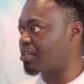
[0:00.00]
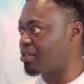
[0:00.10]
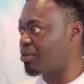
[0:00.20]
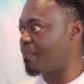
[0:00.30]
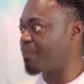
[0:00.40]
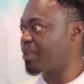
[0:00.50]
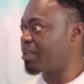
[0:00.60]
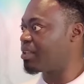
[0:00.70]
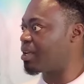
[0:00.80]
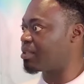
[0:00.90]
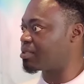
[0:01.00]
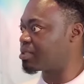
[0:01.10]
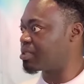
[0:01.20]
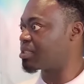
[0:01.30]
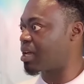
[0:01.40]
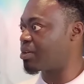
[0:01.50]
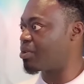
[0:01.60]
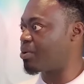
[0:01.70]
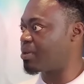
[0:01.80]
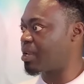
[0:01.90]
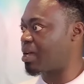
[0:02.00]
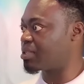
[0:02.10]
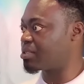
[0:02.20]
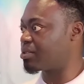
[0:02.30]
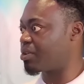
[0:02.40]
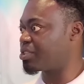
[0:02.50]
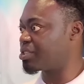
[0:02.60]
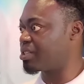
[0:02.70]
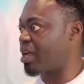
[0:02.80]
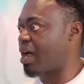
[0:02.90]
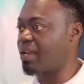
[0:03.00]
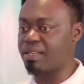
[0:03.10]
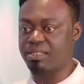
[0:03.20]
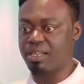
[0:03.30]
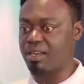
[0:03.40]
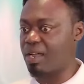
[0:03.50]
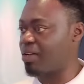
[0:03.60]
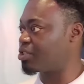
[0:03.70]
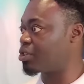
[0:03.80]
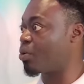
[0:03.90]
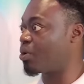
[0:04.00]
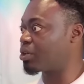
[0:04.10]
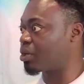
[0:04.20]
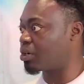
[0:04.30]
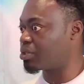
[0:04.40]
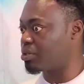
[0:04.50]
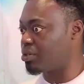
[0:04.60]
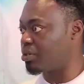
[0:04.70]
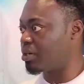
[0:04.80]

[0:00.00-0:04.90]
you. Then she start growing that crutches in the head and saying, she don't want to talk to you.